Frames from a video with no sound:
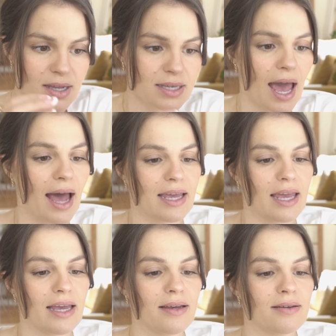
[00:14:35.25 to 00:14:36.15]

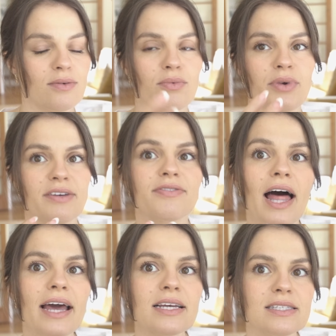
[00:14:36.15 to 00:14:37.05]
gagging
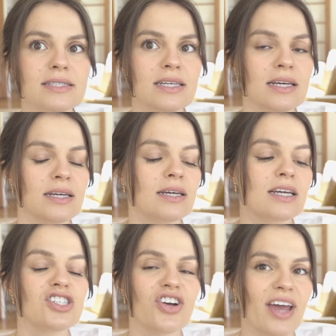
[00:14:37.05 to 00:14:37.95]
reflex
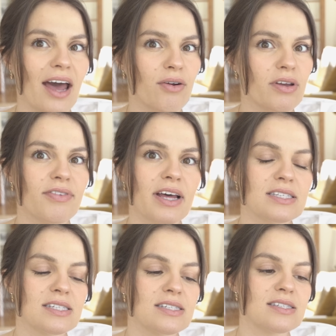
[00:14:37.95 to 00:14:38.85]
because your gag
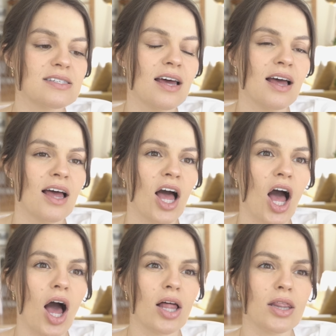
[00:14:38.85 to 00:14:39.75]
reflex is
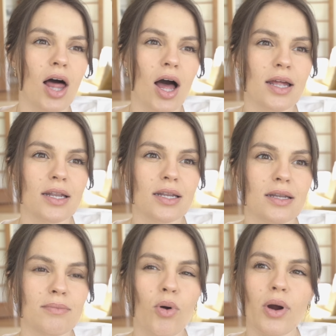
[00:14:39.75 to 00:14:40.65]
a lot
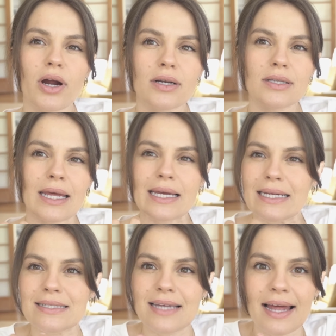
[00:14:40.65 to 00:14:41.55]
more like
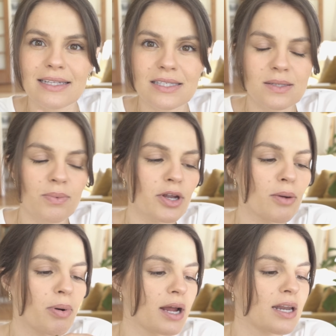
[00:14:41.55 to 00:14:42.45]
intense when
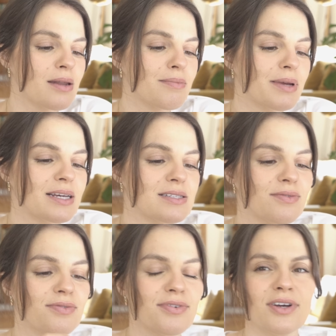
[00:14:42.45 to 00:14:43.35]
you're pregnant because
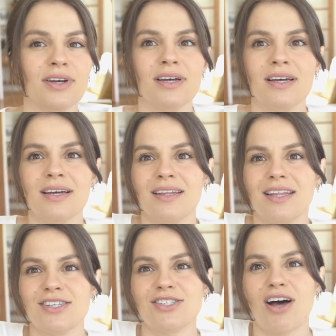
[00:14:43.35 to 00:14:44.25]
of
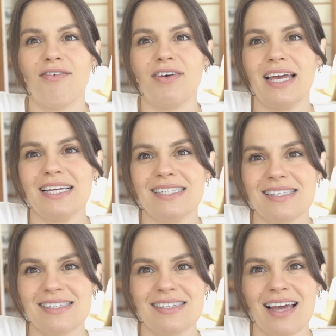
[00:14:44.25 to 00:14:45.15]
the
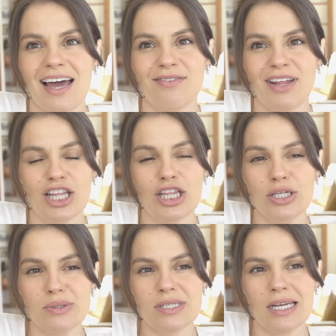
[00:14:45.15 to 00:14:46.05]
esophagus kind of like
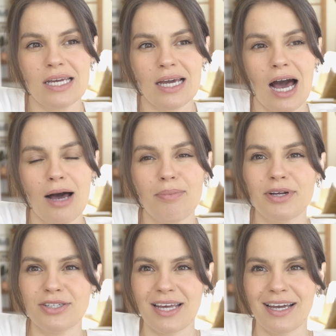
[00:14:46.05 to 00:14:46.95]
loosening up.
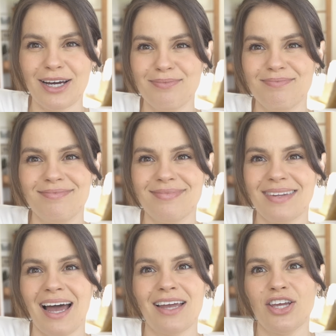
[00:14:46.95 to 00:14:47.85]
There's like a,
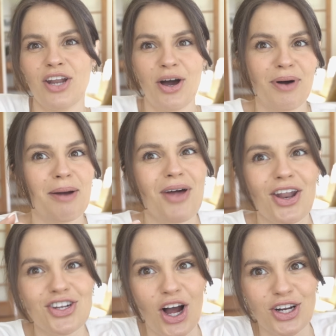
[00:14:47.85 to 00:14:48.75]
ah, you know, I'm not
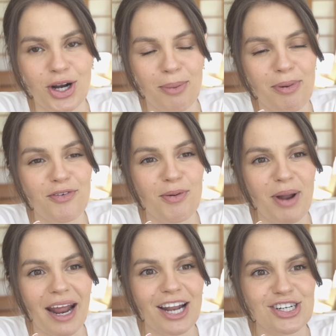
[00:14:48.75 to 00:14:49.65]
a doctor, but from
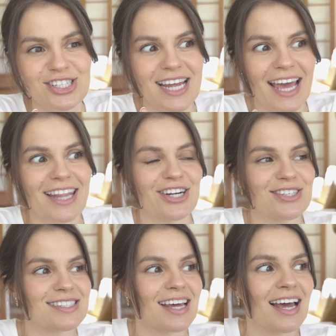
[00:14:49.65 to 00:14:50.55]
what I understand,
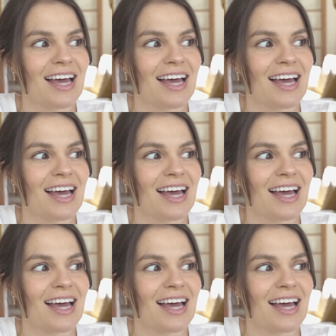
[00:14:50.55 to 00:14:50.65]
there's